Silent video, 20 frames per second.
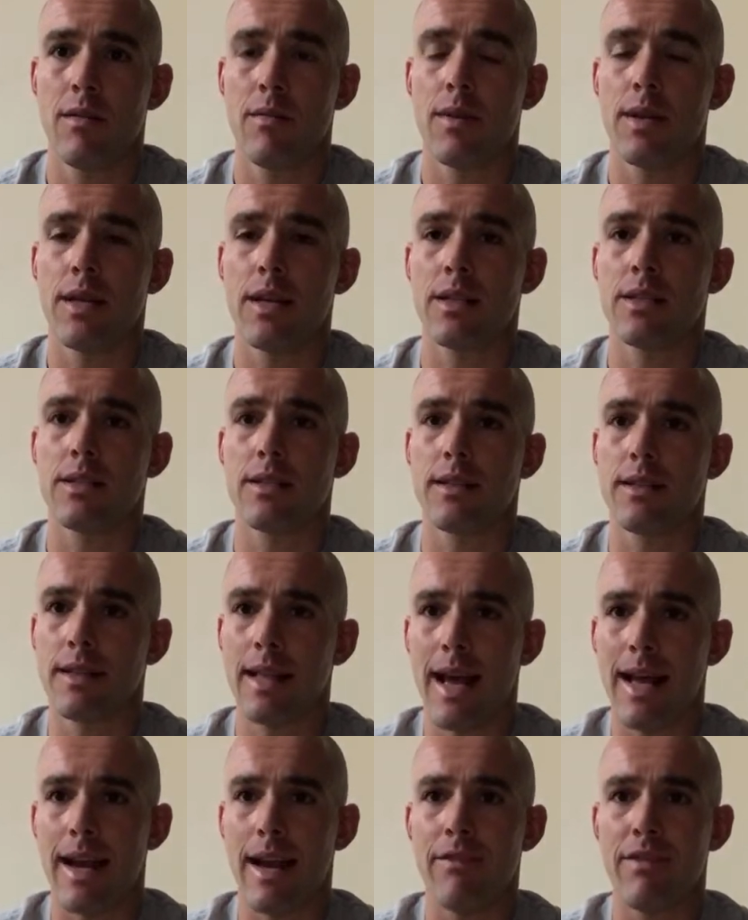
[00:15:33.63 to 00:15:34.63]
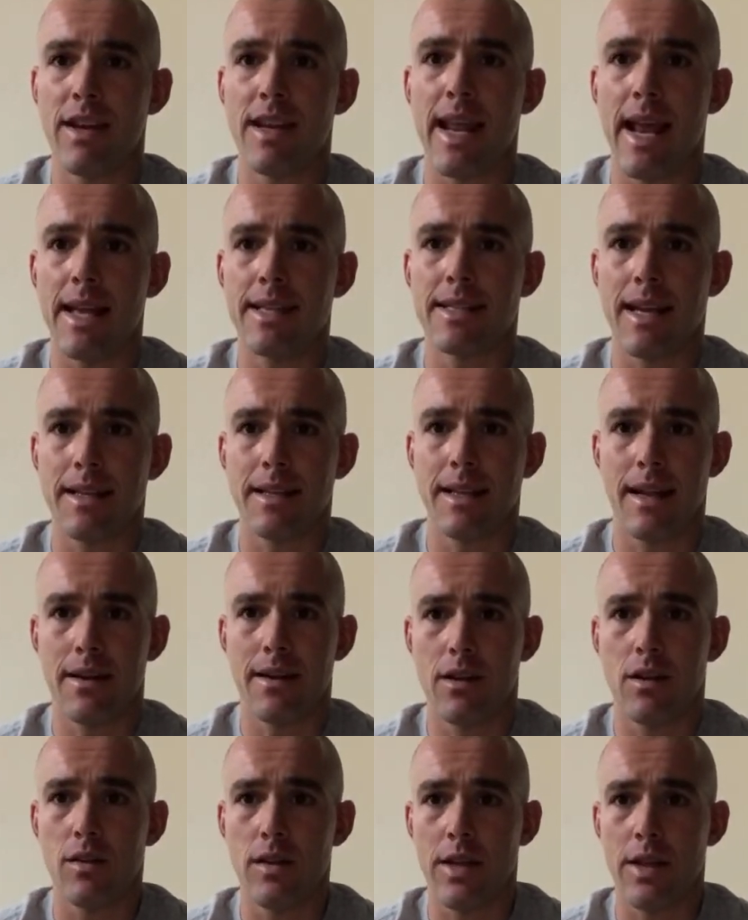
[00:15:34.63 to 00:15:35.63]
Because not every day is
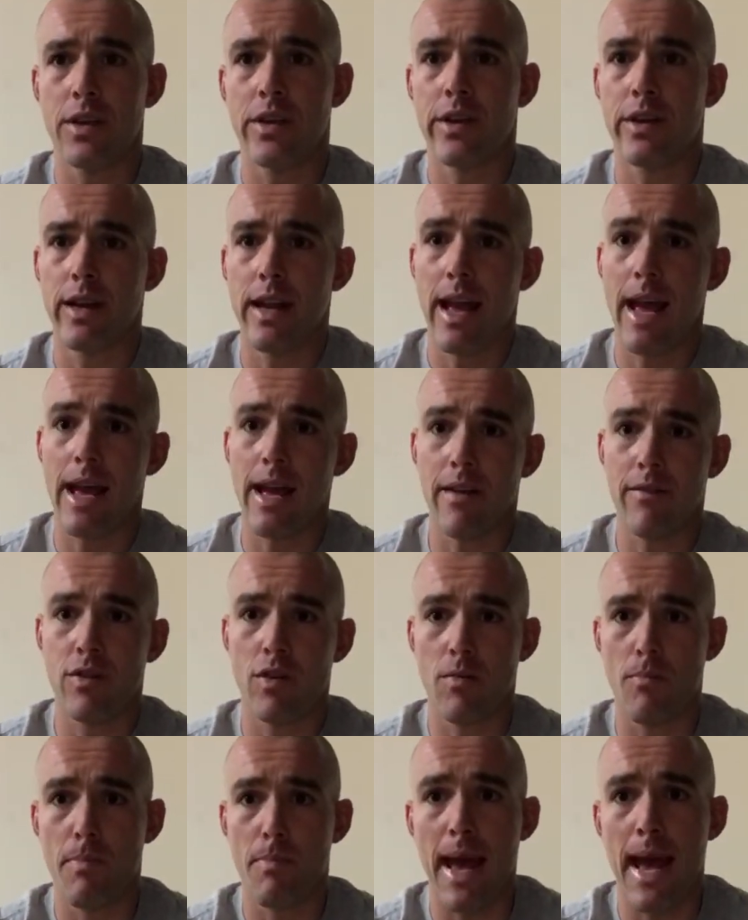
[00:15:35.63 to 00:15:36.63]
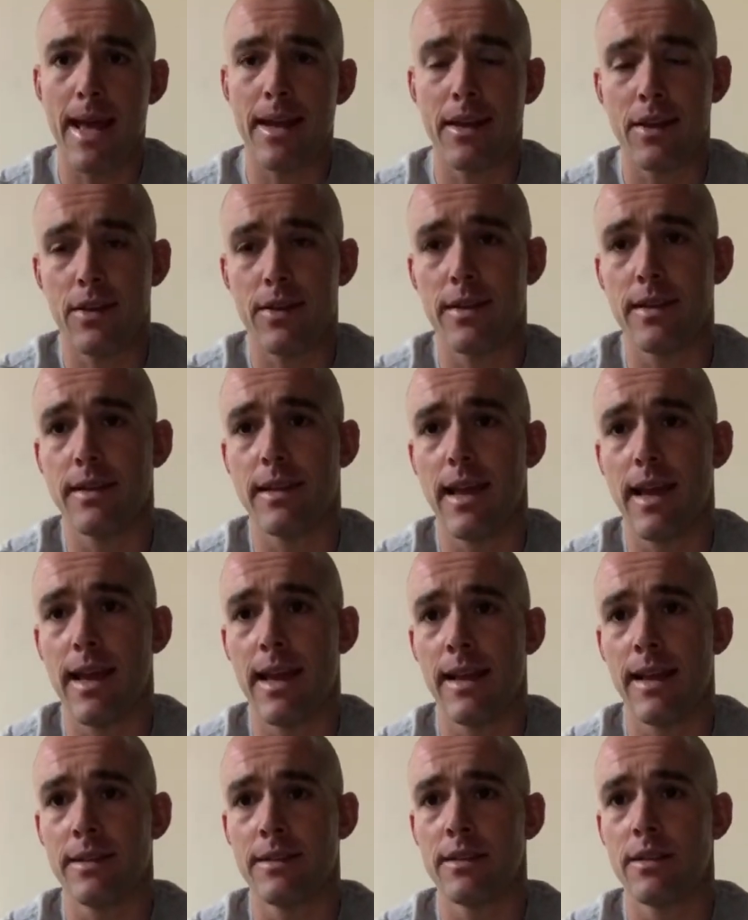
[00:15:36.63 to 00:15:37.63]
identical, and you're going to have your bad and good
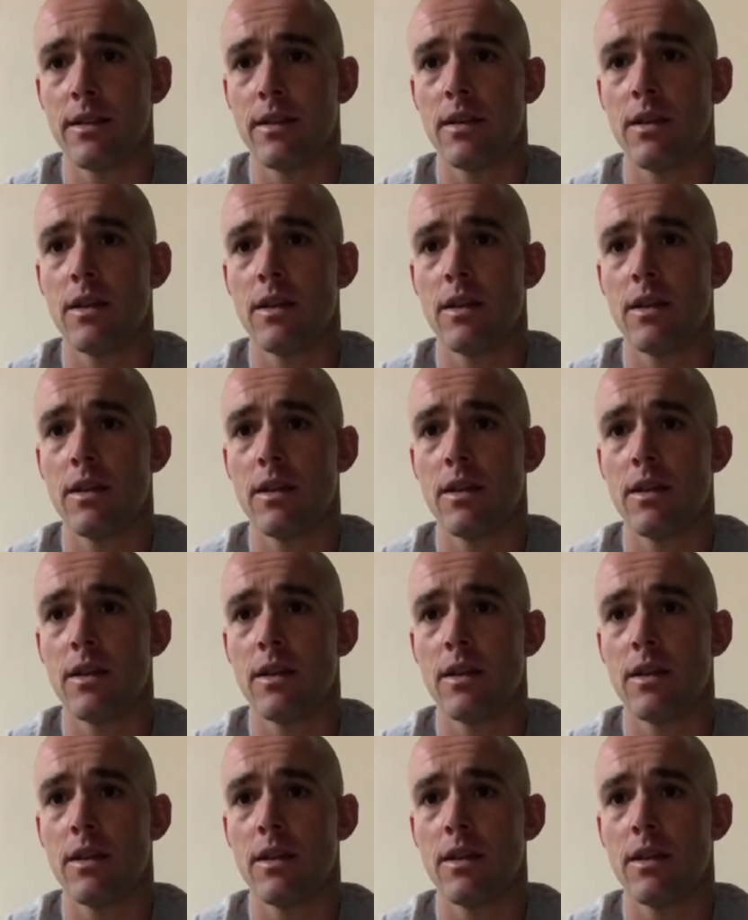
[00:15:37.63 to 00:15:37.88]
days